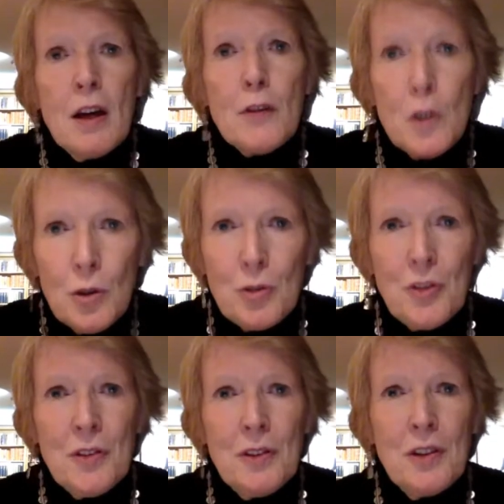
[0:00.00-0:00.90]
Of
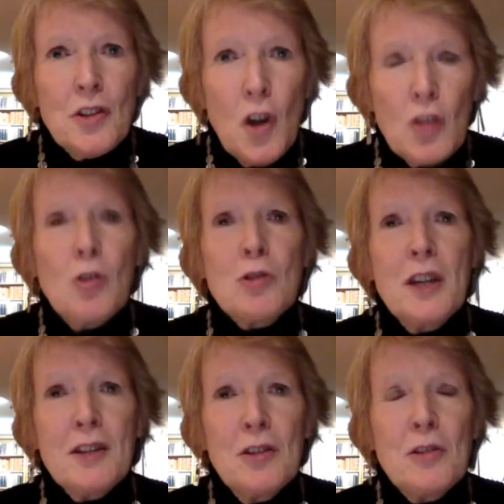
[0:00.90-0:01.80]
course, not all
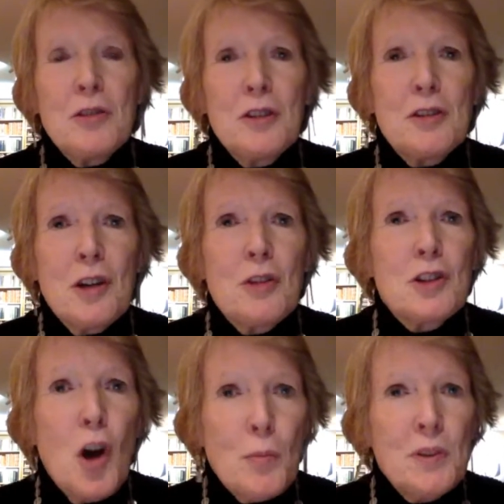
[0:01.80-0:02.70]
technologies are
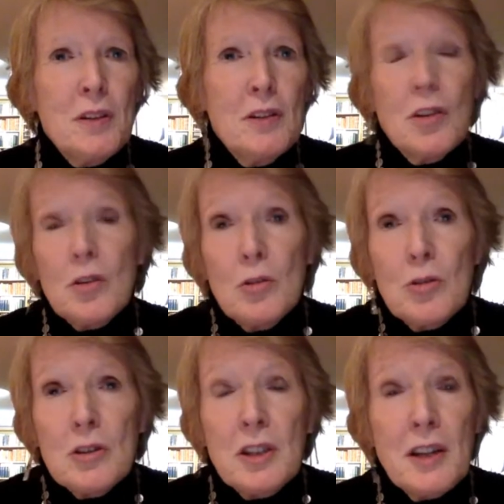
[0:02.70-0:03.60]
adopted, not
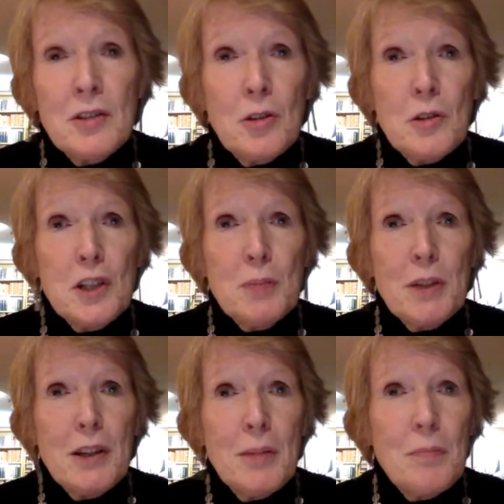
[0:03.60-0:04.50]
all technologies
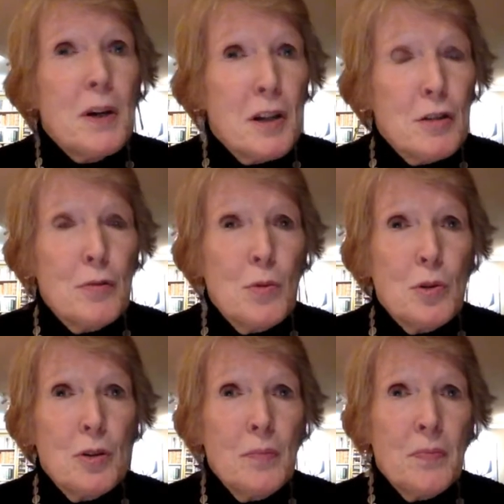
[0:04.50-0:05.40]
become part of
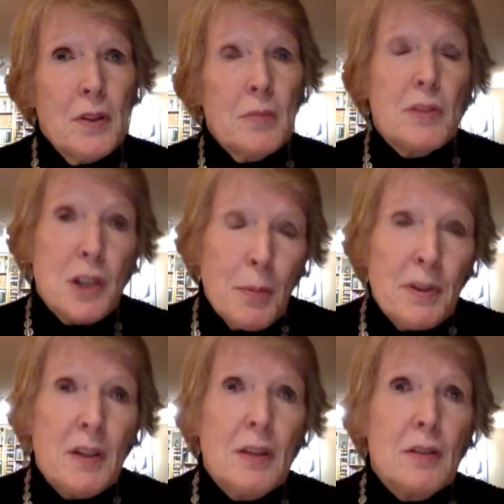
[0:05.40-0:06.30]
war. Uh, the
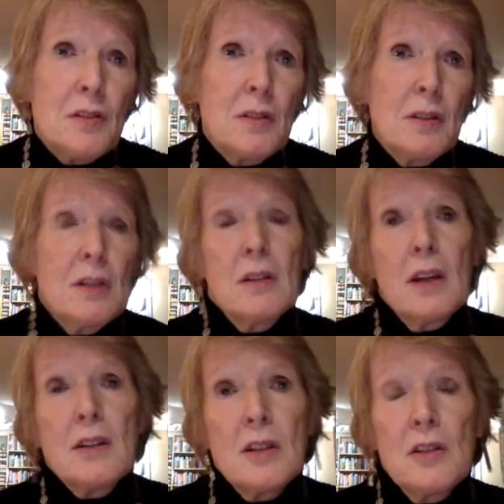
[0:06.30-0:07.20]
Japanese in, in the
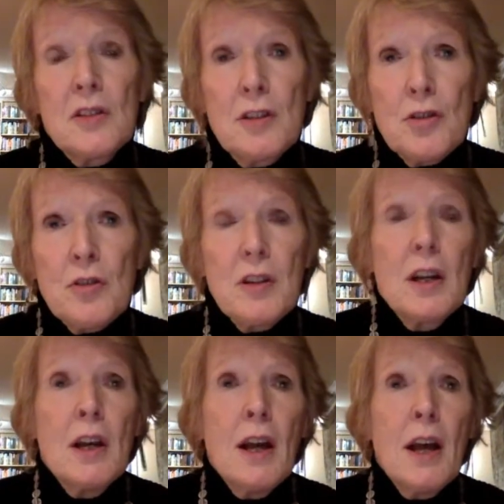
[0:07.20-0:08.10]
18th
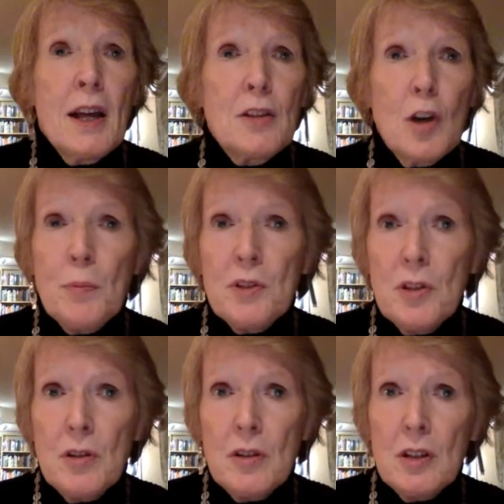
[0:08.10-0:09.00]
century had the
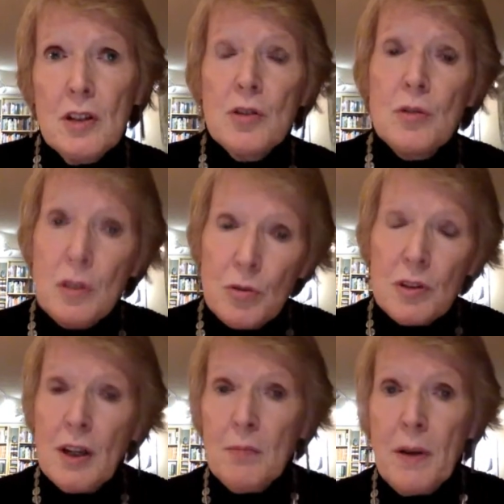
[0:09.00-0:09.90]
opportunity to
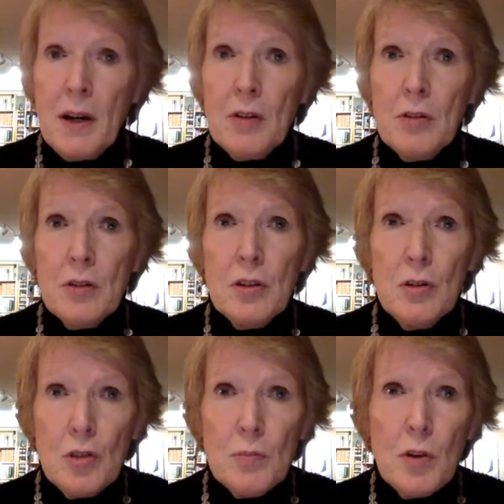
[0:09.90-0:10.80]
use gunpowder and to
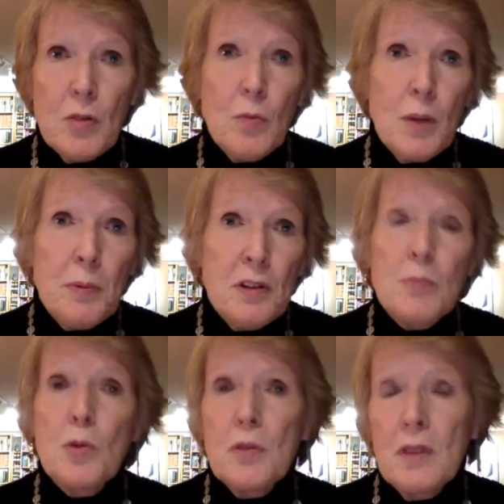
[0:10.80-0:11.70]
use modern
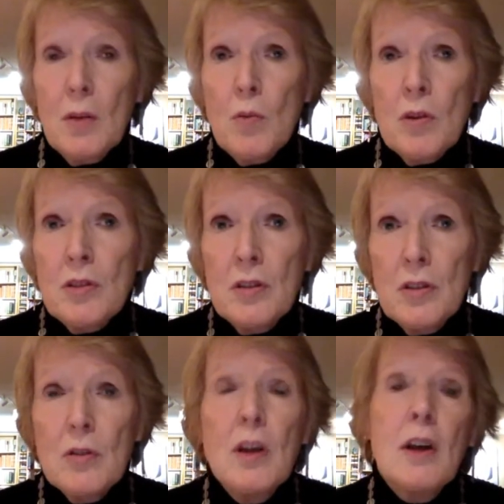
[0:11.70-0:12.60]
weapons more than they wanted
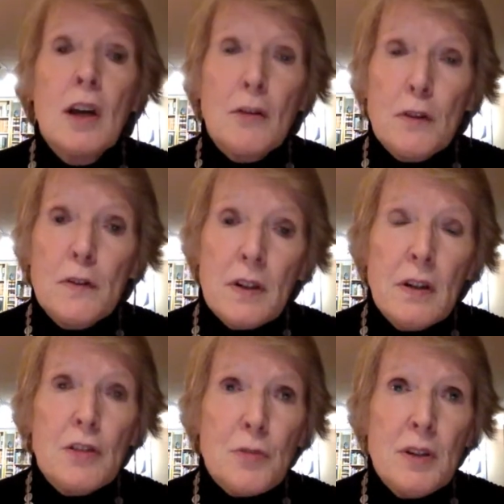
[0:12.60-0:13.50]
to, and for
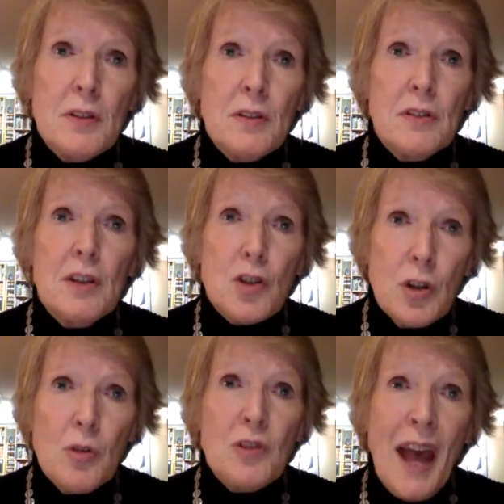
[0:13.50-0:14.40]
various reasons, they
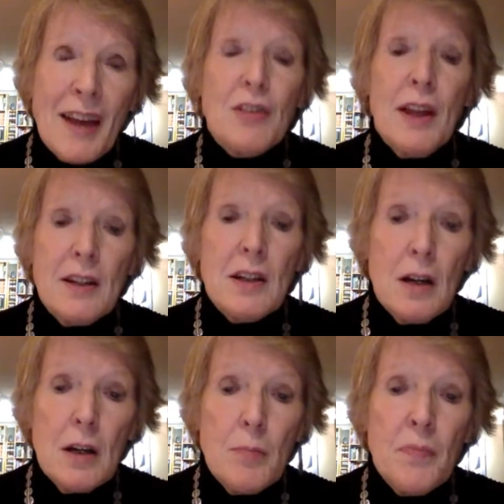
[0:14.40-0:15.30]
chose at that
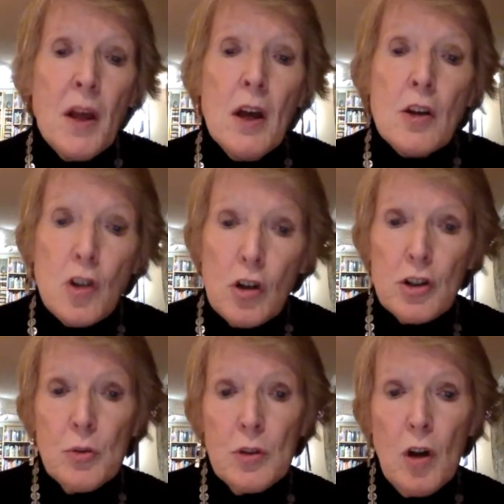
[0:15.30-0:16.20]
time
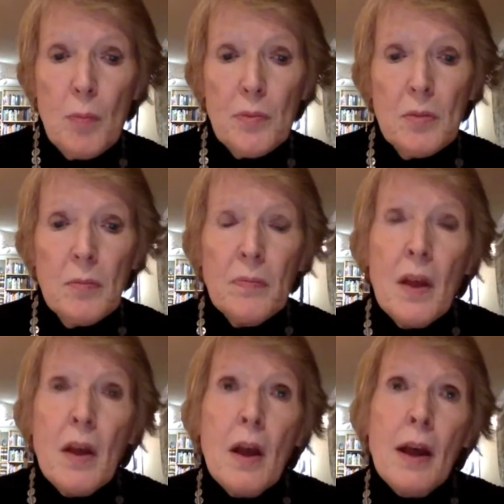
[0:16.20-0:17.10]
not to adopt them.
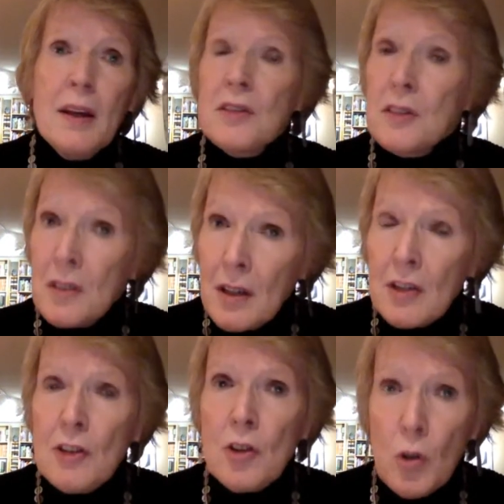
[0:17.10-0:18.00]
And
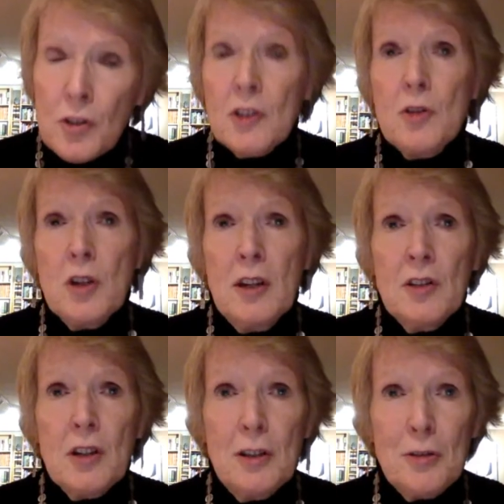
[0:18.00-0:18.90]
societies also
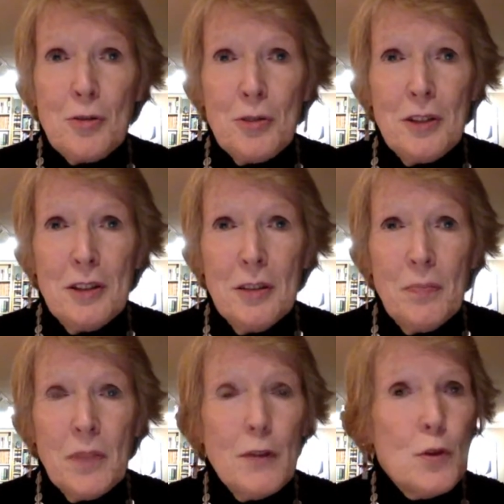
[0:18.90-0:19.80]
change culturally.
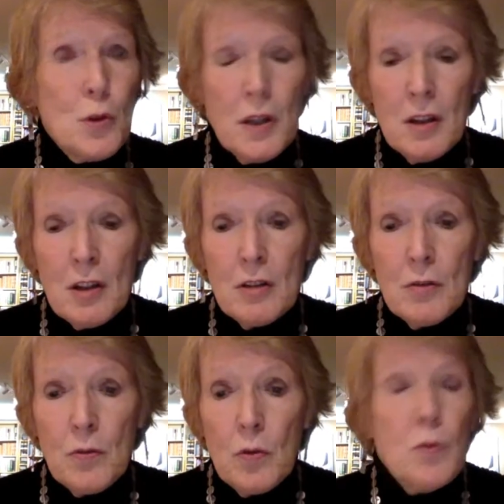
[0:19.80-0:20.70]
If you think
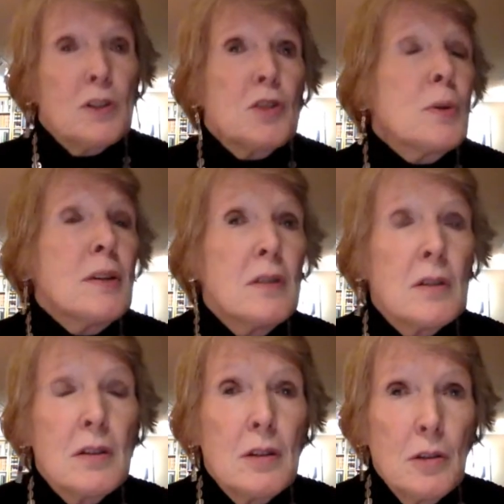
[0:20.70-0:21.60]
of what
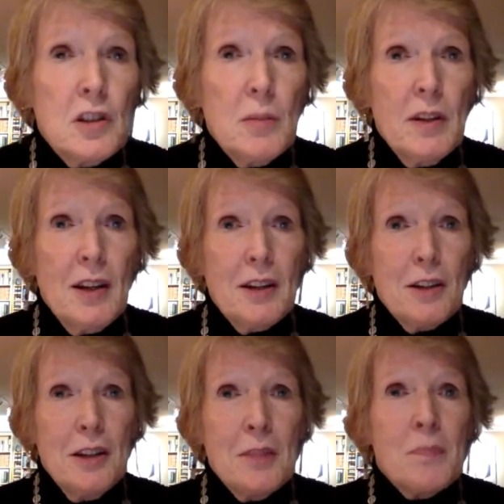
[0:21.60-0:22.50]
Sweden used to be like